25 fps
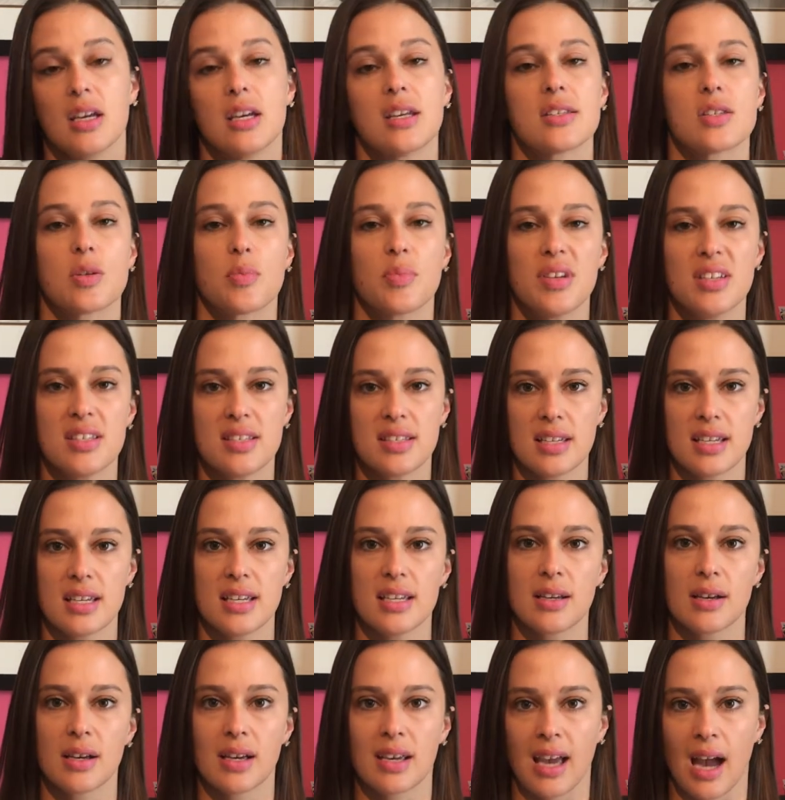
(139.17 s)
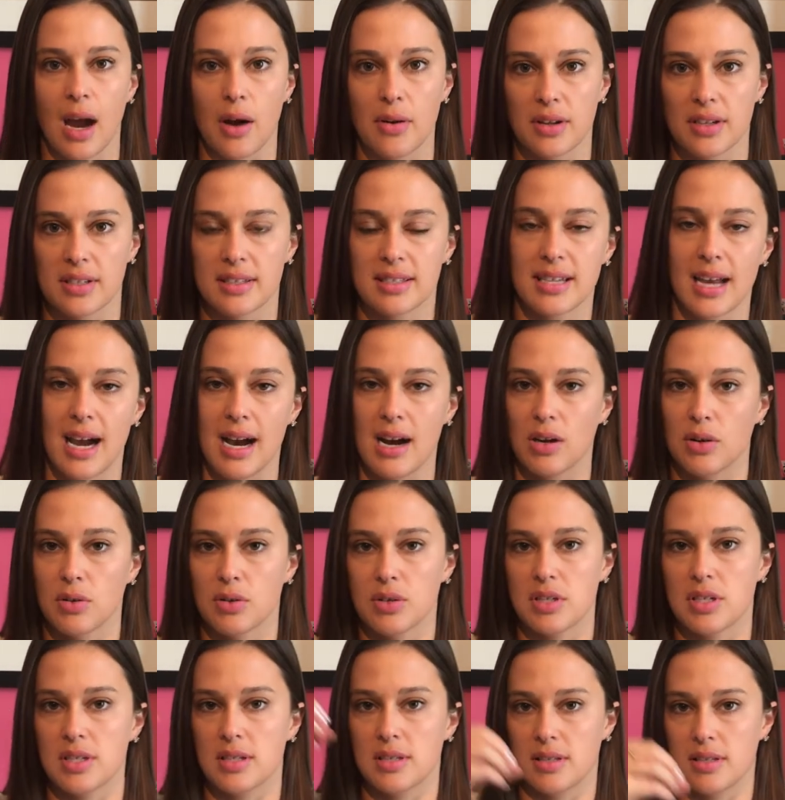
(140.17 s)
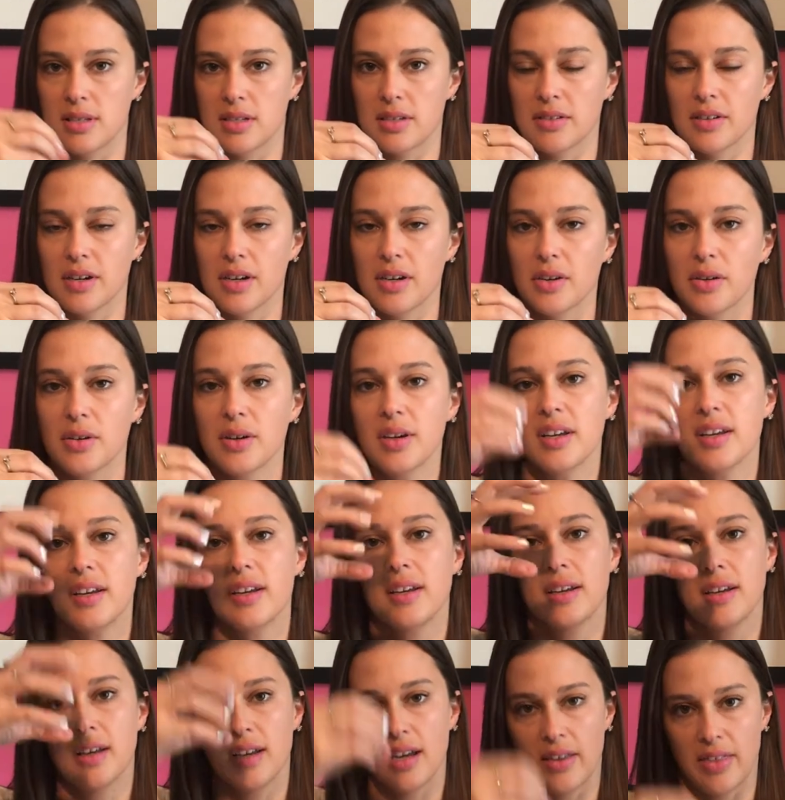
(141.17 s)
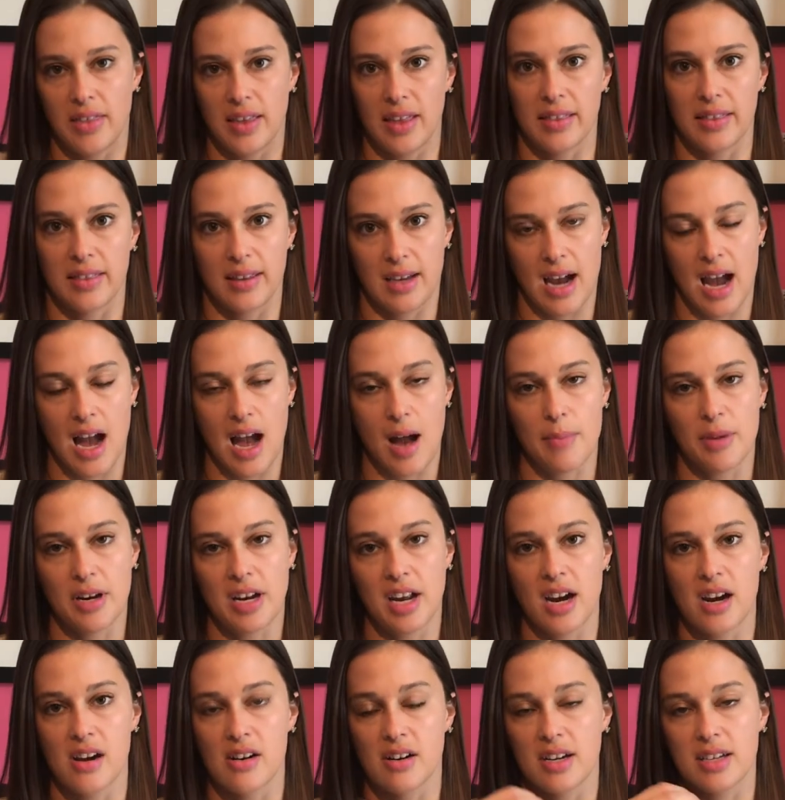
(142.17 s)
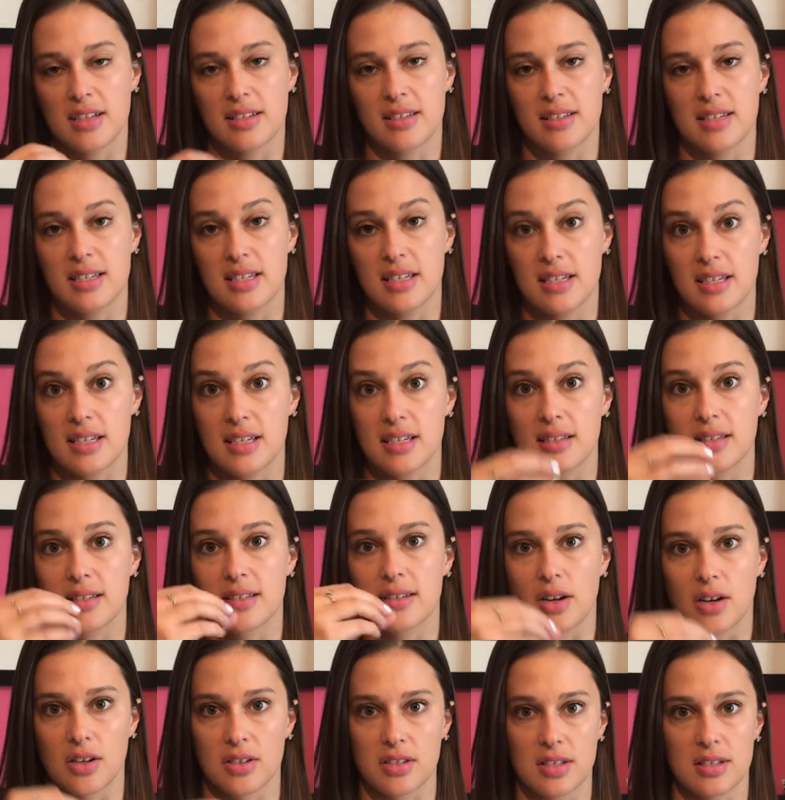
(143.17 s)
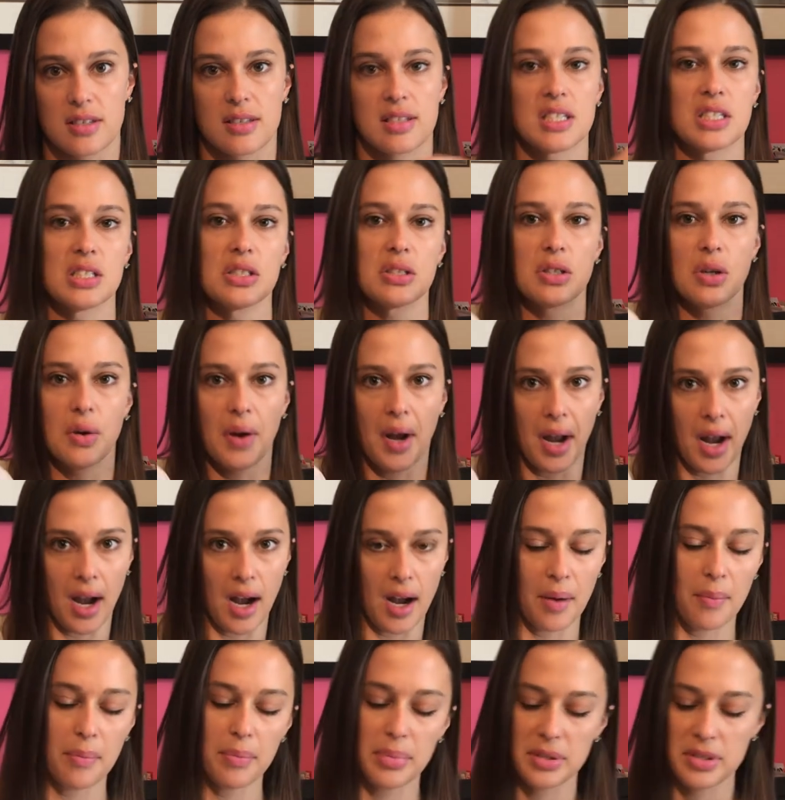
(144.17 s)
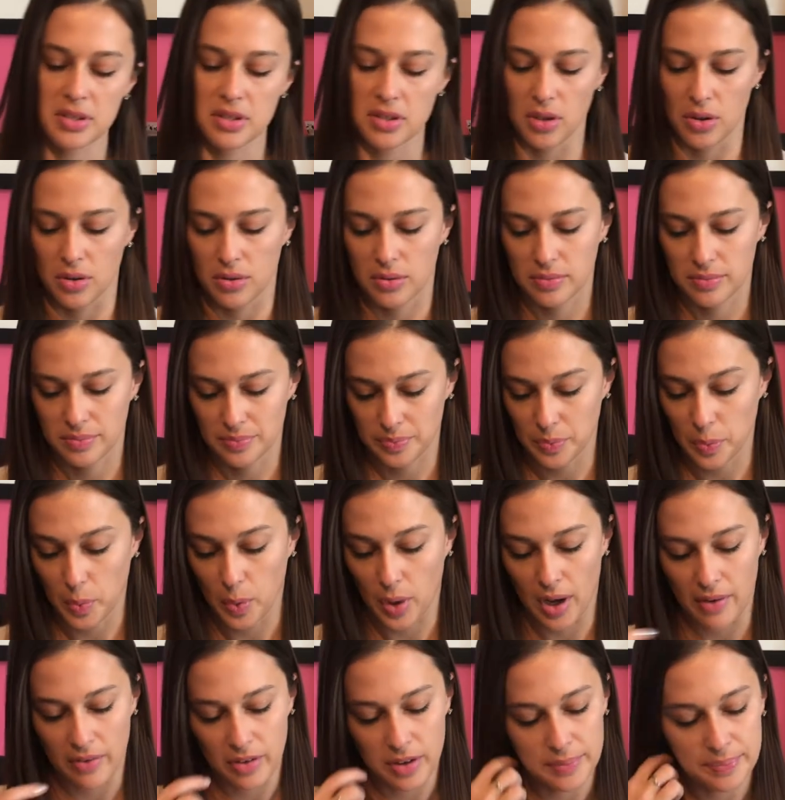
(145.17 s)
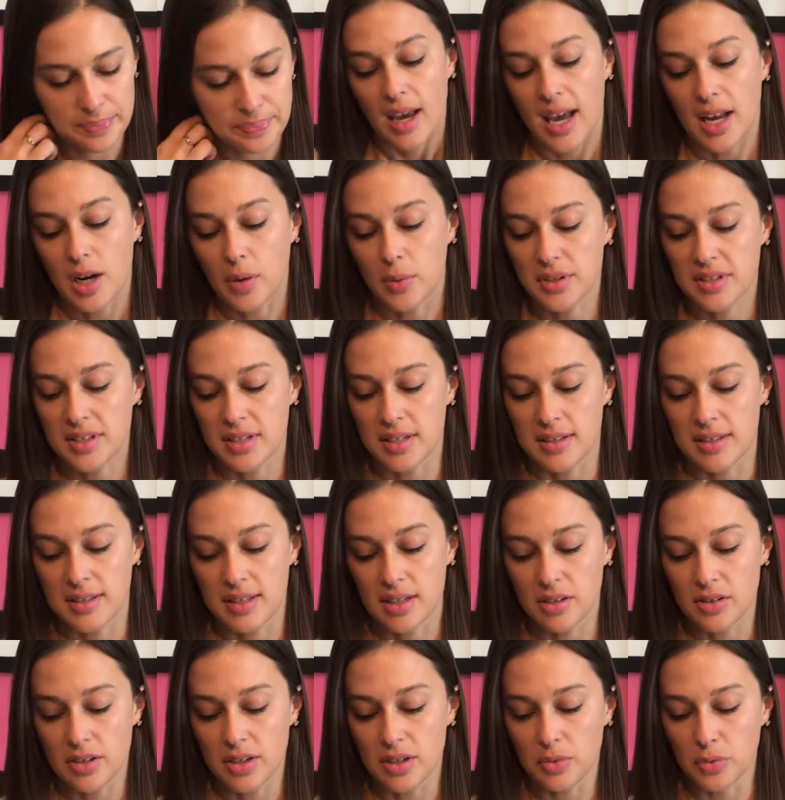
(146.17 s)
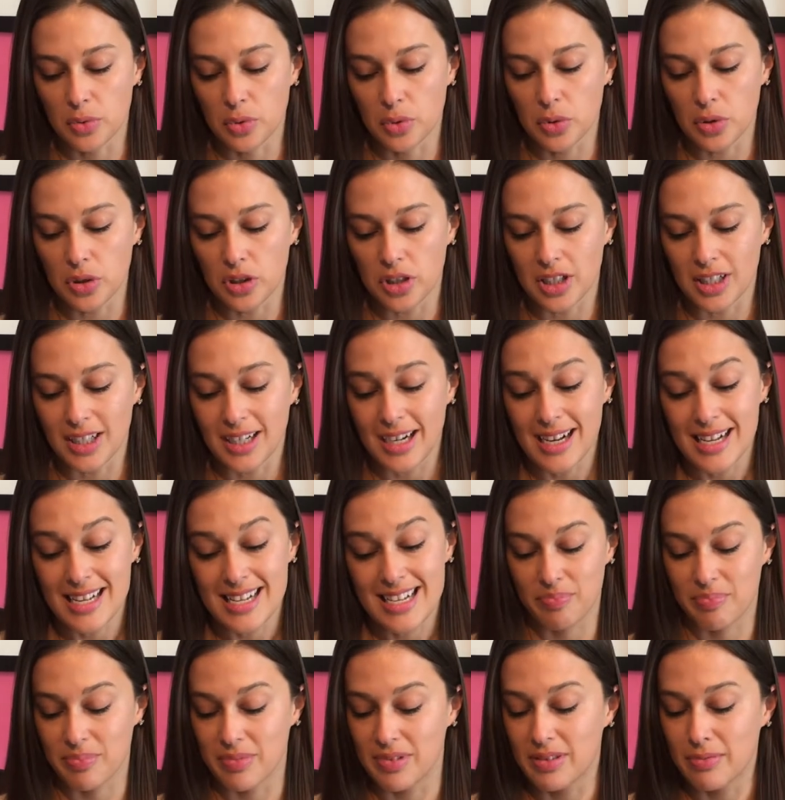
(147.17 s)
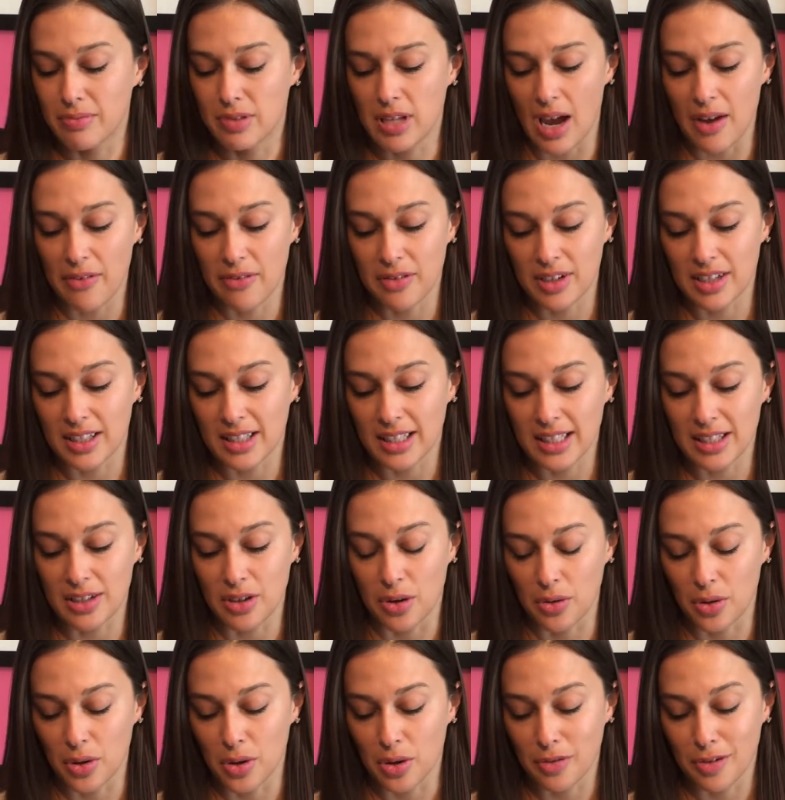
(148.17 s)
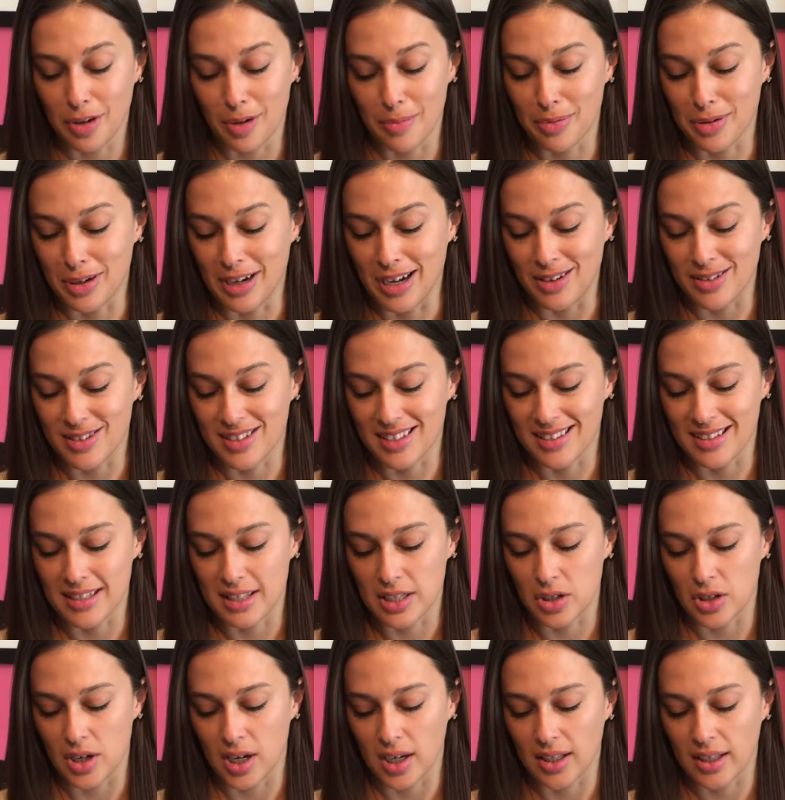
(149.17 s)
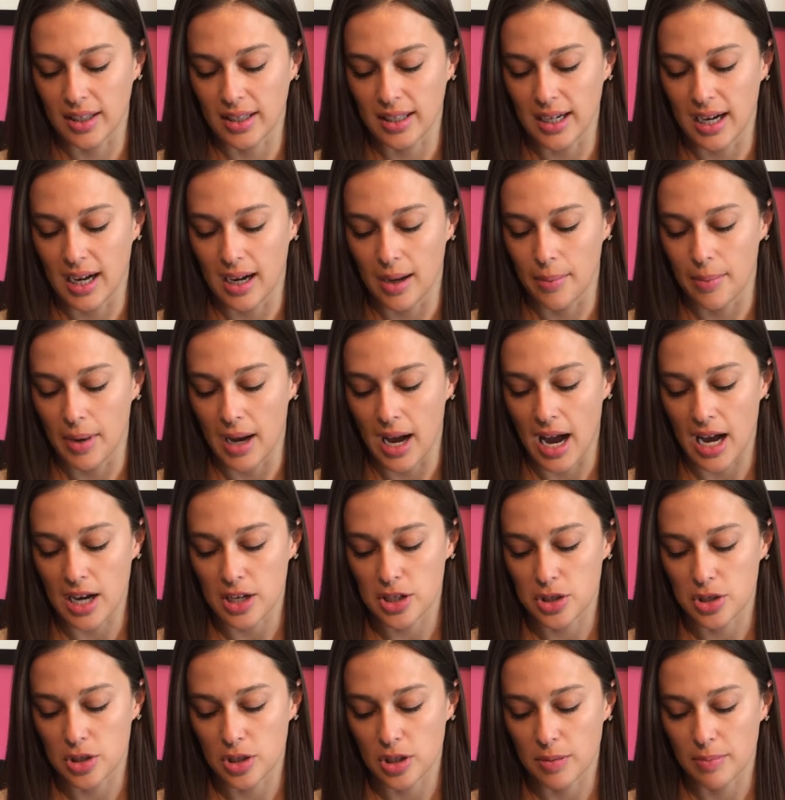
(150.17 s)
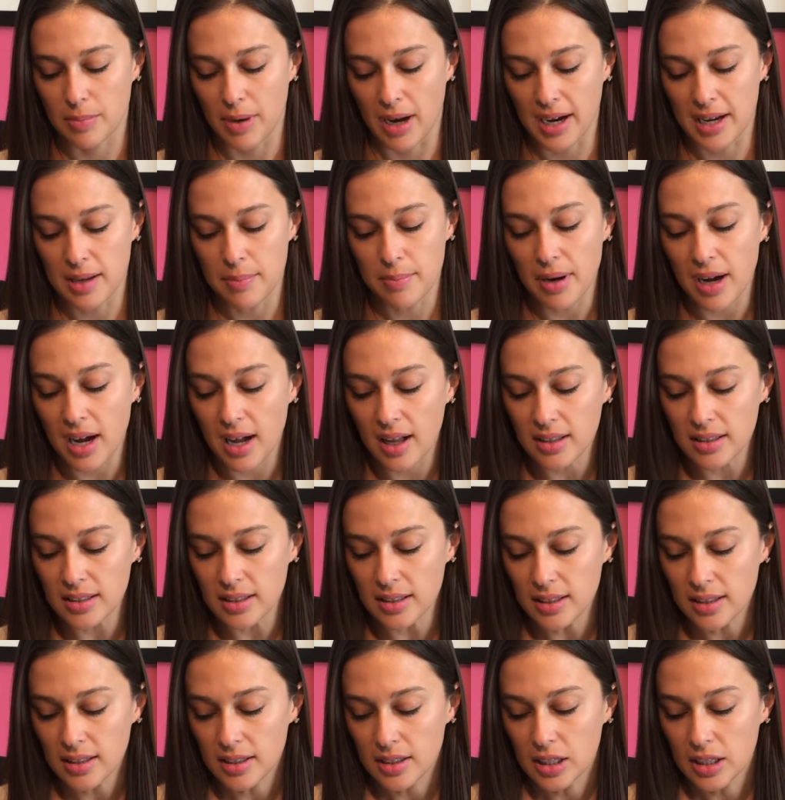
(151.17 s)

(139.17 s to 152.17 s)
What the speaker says: So BCE counted down to zero, and then the Common Era, CE, starts at zero going up, so whatever. And it was an Assyrian ruler, definitely don't know if I'm pronouncing this correctly, Ashurbanipal,